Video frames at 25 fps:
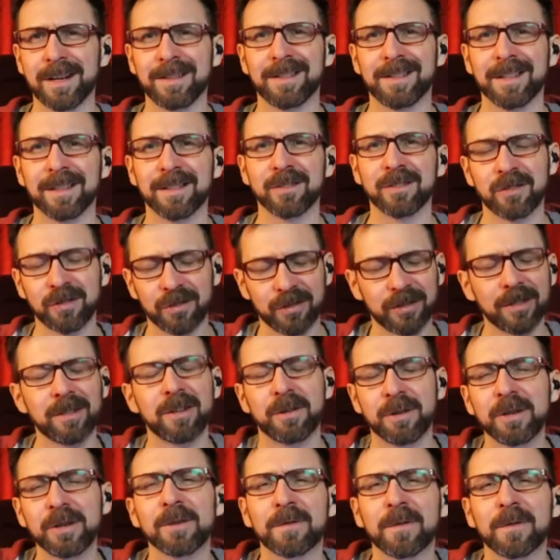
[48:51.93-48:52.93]
And it's just like, no,
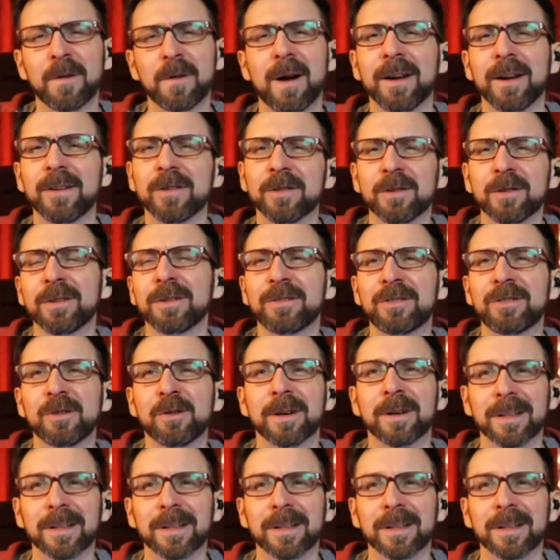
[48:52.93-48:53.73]
you're fine. You're gonna do it.